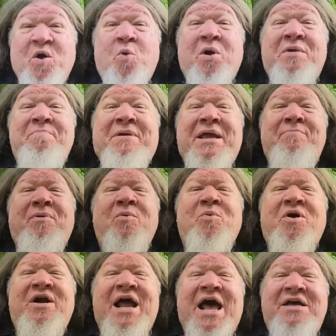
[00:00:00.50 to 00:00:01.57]
When people
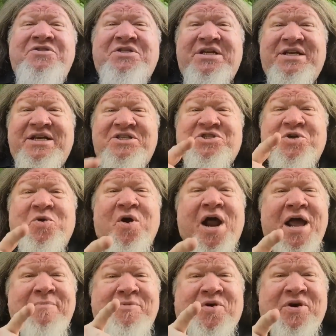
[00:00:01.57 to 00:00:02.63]
were asked to
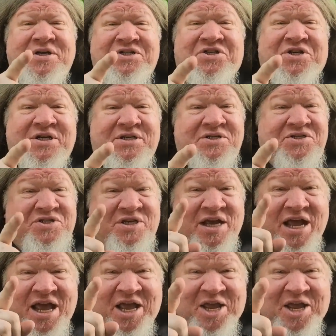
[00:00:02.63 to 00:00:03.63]
describe Christians,